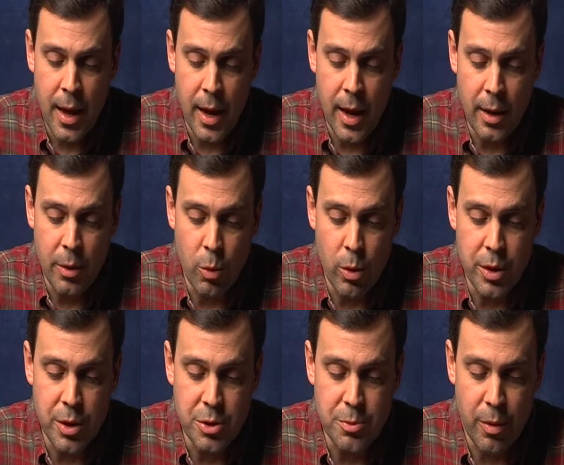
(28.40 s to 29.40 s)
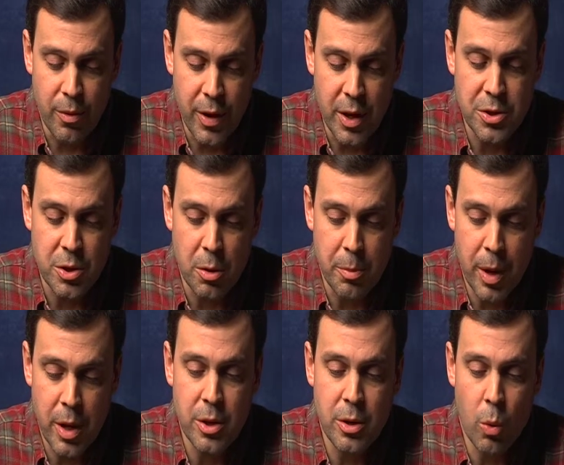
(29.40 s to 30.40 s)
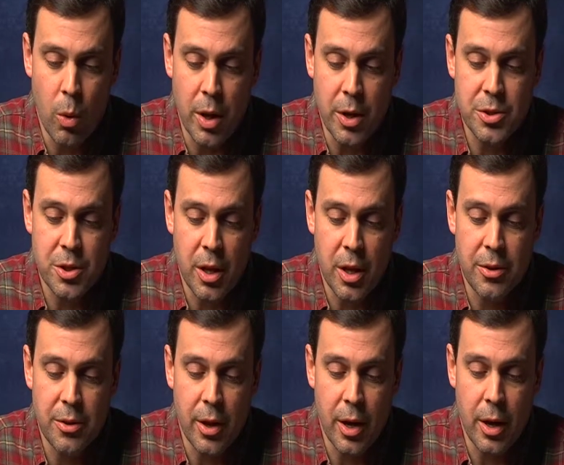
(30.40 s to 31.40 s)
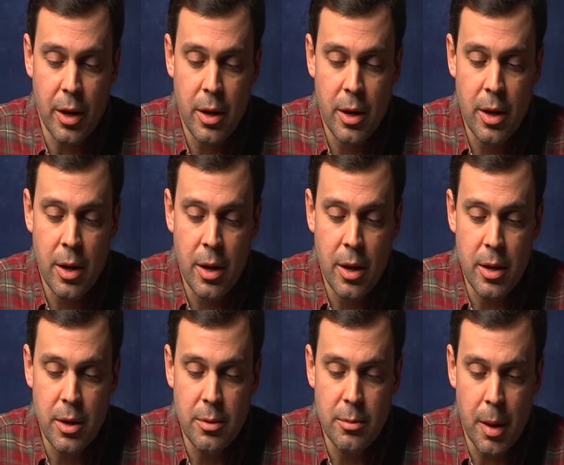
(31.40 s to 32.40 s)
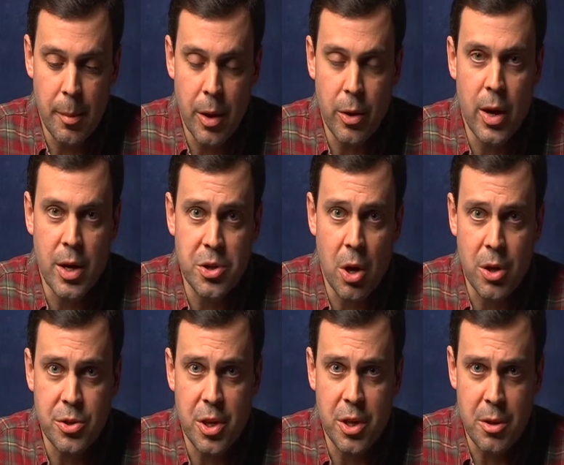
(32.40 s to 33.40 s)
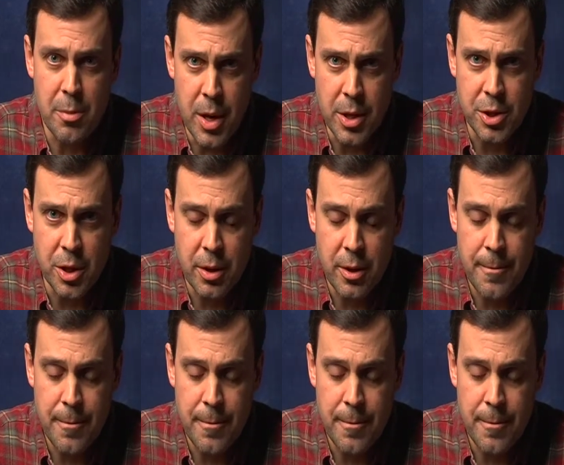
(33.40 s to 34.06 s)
And where his professional opinion was that my mother has onset dementia.